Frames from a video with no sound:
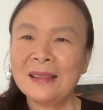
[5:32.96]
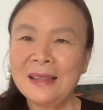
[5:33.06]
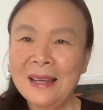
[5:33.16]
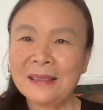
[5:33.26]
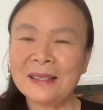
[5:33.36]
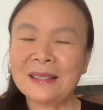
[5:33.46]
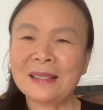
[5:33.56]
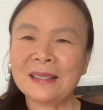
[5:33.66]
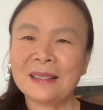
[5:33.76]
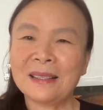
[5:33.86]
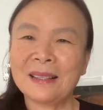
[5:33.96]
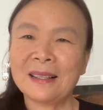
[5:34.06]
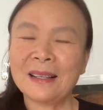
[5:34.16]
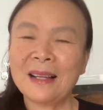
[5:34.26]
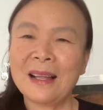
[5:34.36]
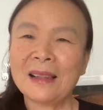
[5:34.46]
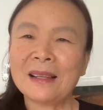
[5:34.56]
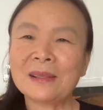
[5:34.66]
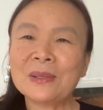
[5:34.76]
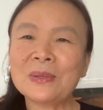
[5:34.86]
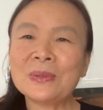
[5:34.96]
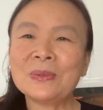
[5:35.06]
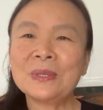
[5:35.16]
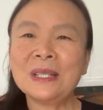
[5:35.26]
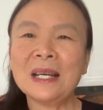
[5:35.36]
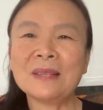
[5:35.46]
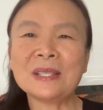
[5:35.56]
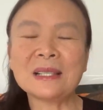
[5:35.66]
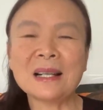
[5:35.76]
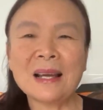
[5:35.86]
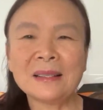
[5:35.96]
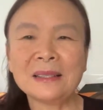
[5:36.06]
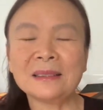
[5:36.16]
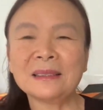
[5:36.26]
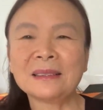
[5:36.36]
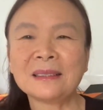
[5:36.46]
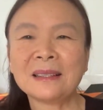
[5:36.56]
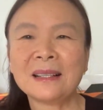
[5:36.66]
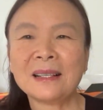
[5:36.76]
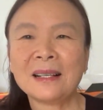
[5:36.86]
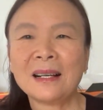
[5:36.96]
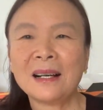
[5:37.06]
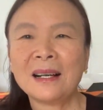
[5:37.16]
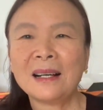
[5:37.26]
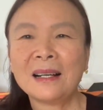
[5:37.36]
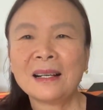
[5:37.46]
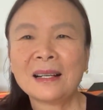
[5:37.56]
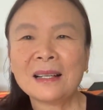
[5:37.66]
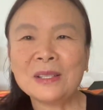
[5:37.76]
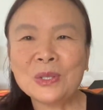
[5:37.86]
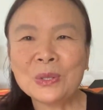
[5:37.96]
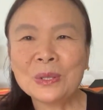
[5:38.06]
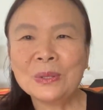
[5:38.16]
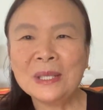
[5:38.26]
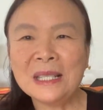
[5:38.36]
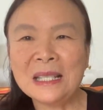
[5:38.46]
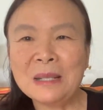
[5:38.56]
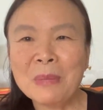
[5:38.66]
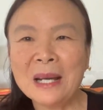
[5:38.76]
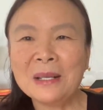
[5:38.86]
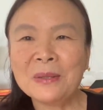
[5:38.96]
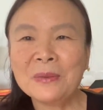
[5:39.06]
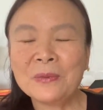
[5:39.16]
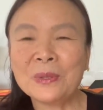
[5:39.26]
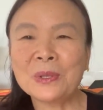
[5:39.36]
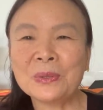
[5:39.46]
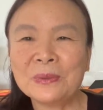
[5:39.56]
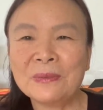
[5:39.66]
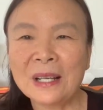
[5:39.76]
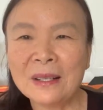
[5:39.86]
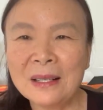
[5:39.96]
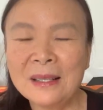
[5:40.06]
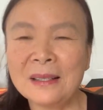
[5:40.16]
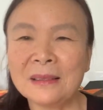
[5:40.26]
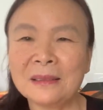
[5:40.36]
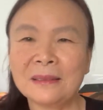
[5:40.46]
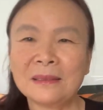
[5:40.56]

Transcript: Next, Dr. Suzuki has selected Concerto in D minor for 2 violin.